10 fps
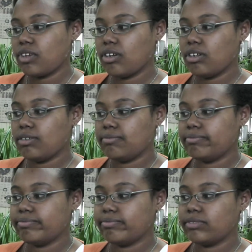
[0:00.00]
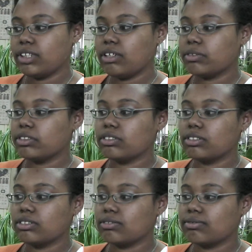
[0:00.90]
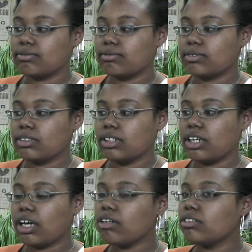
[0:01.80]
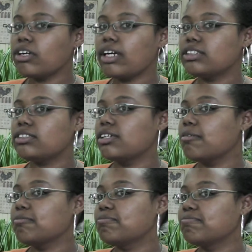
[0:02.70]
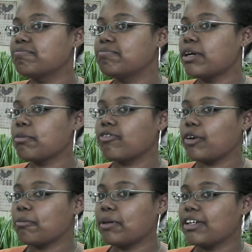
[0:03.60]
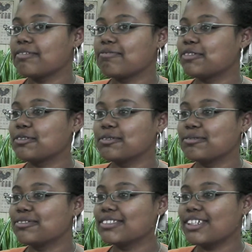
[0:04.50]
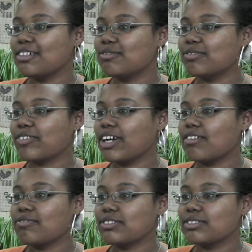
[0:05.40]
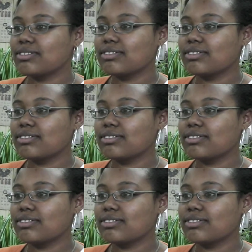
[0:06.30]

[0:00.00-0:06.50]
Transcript: Not really. I don't know. I prefer baked food over fried food.